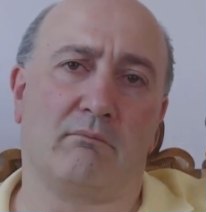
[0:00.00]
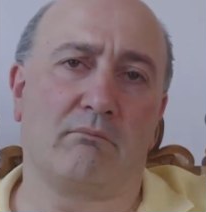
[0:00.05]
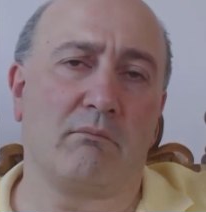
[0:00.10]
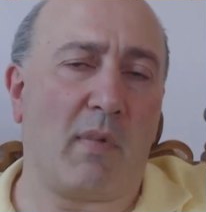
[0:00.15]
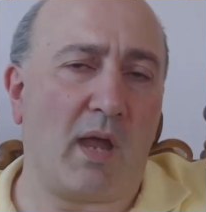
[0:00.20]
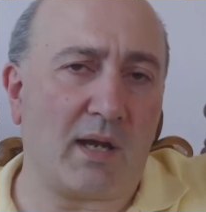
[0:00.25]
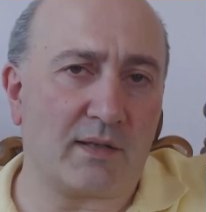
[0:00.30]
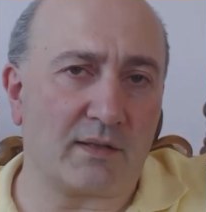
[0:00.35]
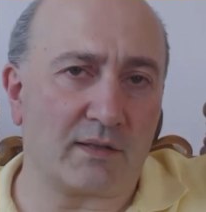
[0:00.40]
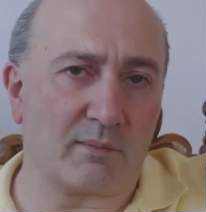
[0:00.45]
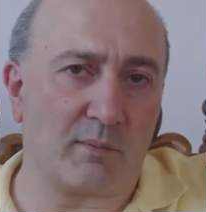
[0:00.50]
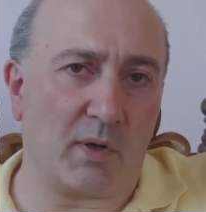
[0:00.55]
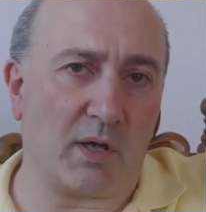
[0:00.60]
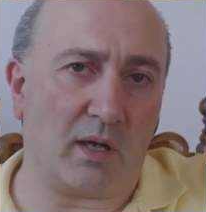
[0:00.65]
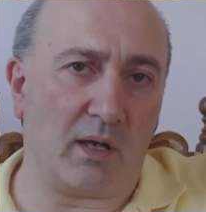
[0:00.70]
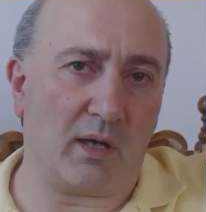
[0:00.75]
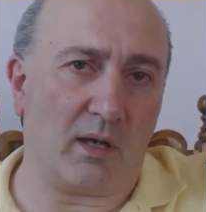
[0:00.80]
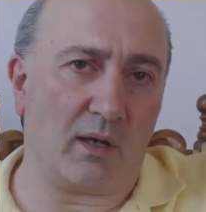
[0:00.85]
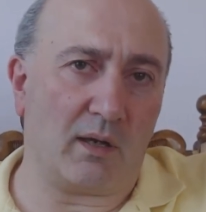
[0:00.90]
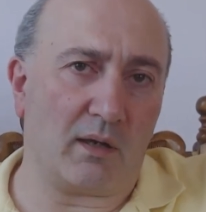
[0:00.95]
makes
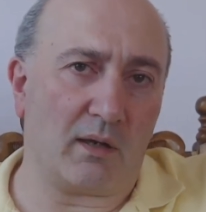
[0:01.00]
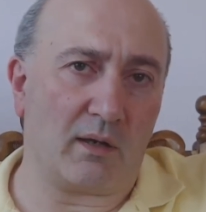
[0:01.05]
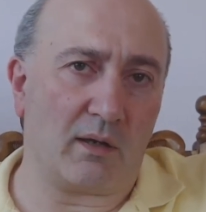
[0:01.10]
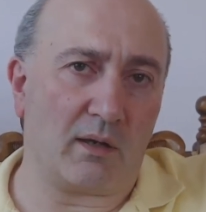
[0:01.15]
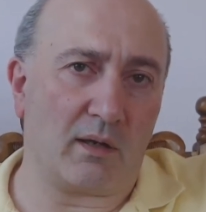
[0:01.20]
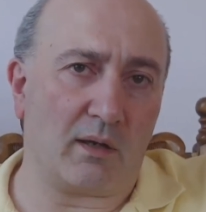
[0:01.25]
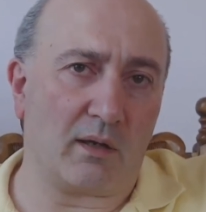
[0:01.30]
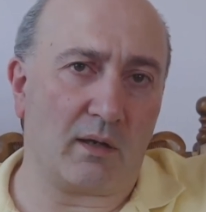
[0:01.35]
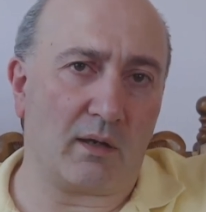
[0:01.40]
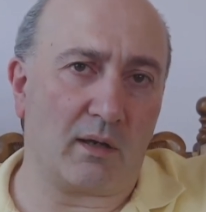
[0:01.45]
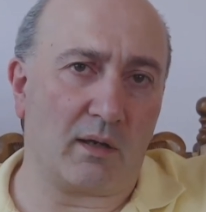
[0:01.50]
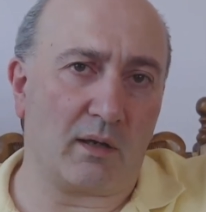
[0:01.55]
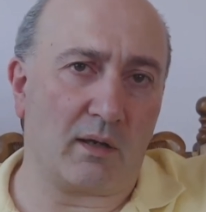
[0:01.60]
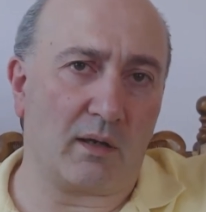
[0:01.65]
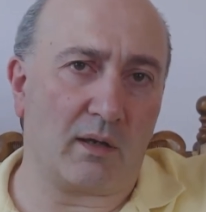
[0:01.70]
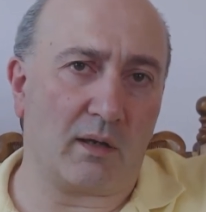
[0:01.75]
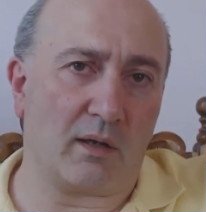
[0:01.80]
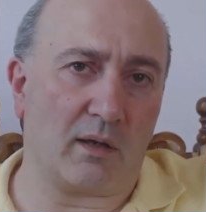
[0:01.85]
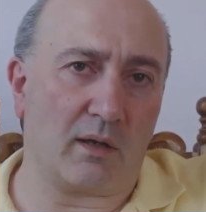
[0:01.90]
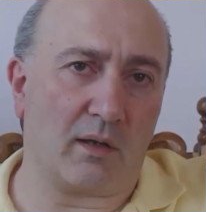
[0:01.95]
me
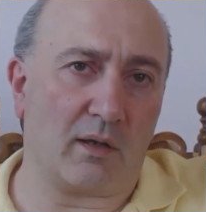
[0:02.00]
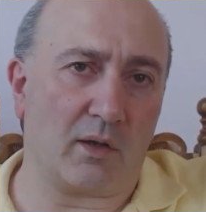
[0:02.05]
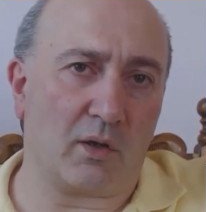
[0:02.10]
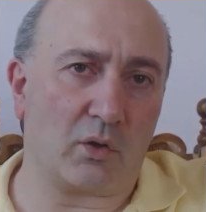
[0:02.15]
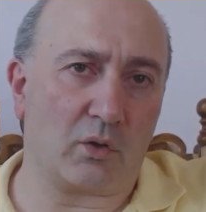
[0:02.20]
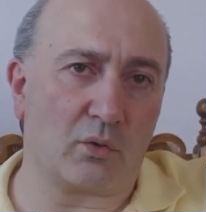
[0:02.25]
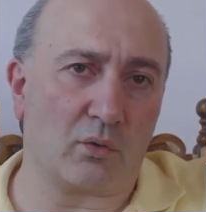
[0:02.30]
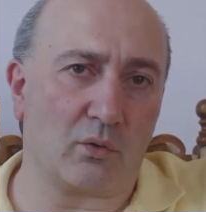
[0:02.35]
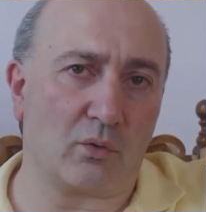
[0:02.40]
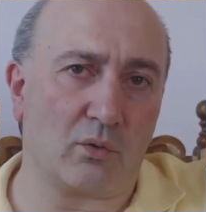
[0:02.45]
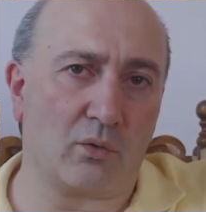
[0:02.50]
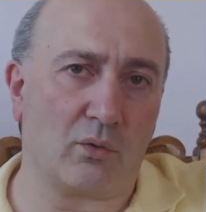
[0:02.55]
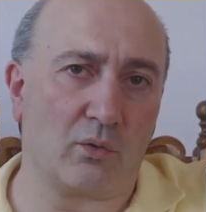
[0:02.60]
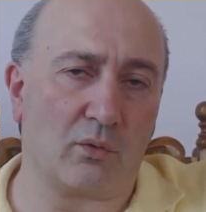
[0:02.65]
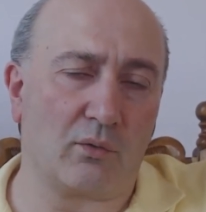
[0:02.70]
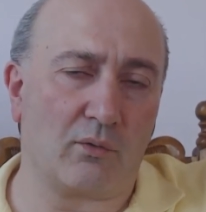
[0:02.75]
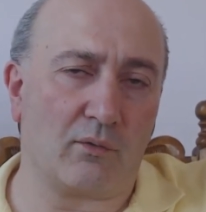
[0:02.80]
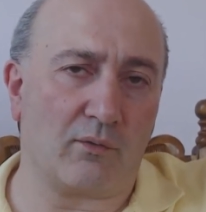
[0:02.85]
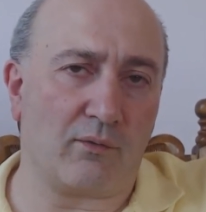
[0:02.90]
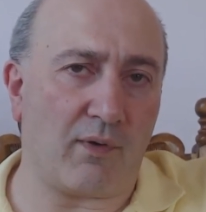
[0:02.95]

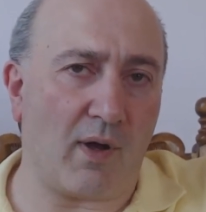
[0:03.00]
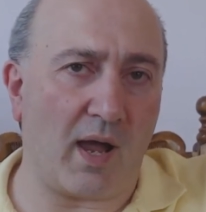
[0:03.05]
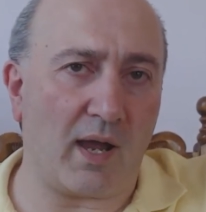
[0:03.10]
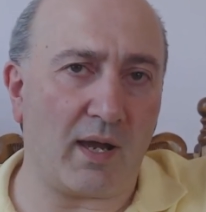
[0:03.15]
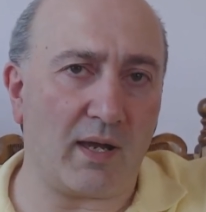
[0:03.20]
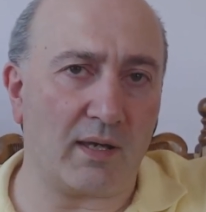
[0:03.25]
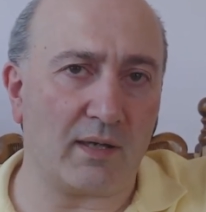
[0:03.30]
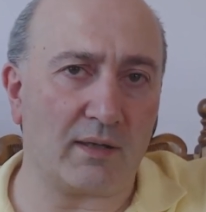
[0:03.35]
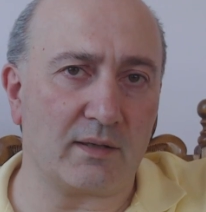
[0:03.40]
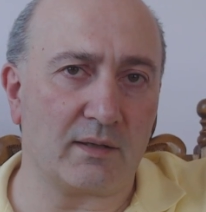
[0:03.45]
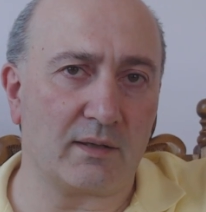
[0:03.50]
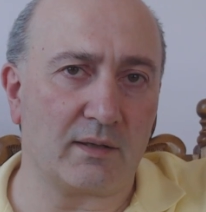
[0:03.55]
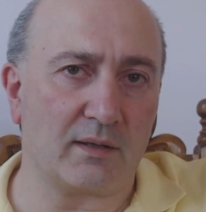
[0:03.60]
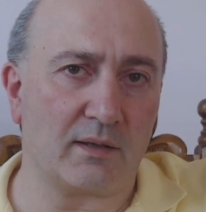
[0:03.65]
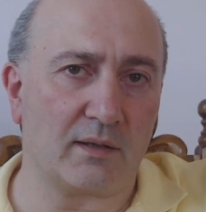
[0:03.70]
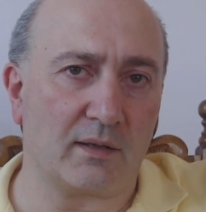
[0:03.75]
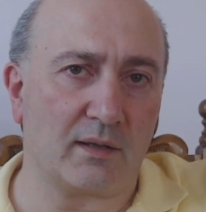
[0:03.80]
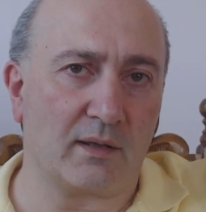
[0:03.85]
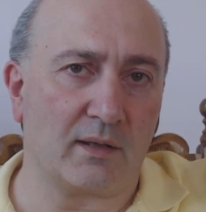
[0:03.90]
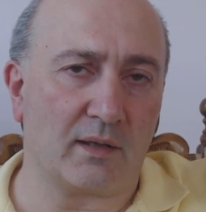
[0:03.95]
to find
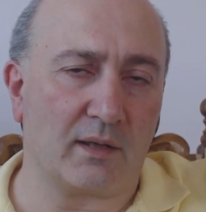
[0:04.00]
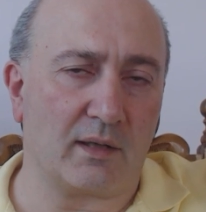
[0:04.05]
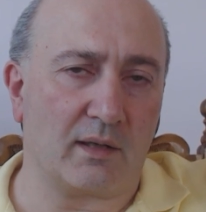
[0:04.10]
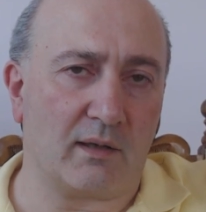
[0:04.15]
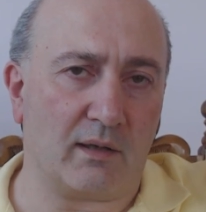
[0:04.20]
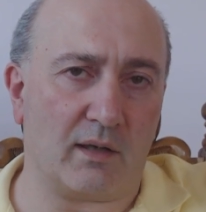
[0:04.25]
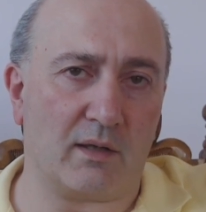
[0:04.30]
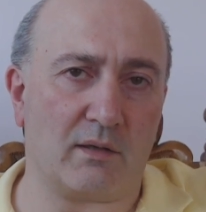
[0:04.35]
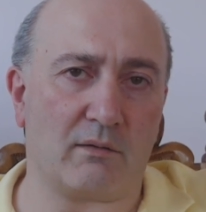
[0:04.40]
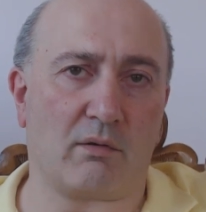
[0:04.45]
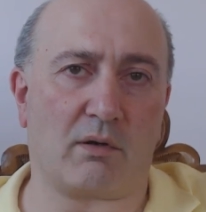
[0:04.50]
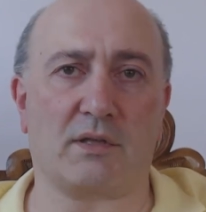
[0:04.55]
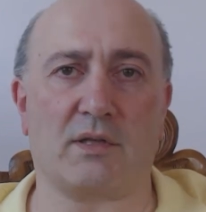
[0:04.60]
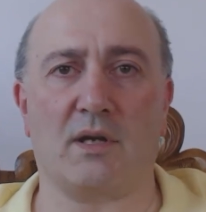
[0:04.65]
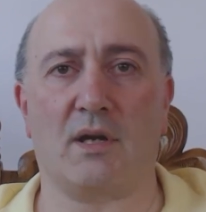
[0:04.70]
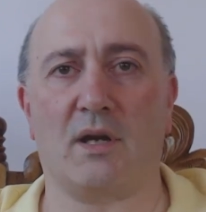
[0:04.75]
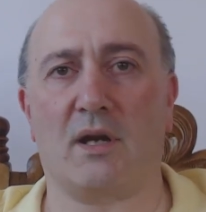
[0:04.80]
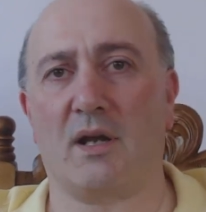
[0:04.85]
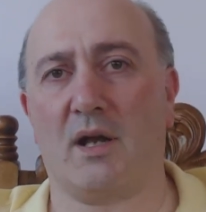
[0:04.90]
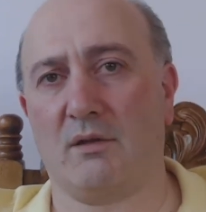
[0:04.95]

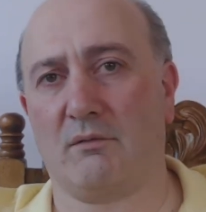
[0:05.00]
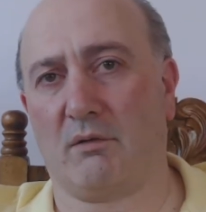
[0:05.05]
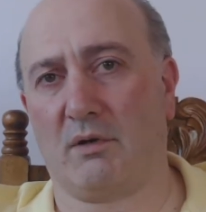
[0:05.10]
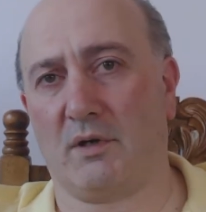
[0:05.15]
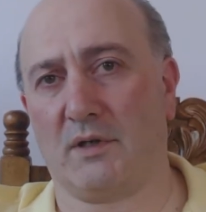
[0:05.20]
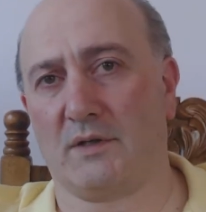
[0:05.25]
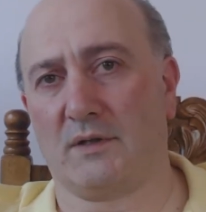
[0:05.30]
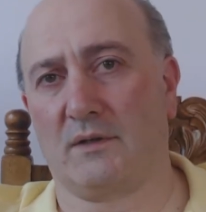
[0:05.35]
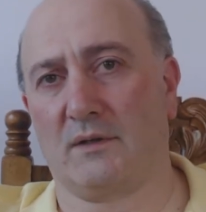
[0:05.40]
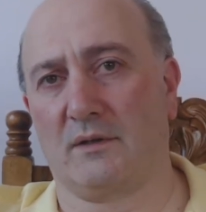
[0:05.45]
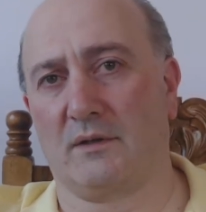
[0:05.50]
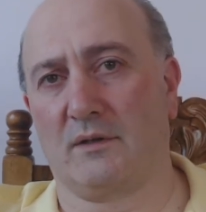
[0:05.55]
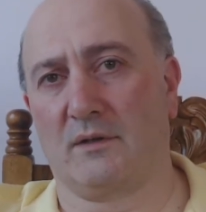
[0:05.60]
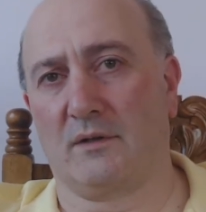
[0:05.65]
interesting countries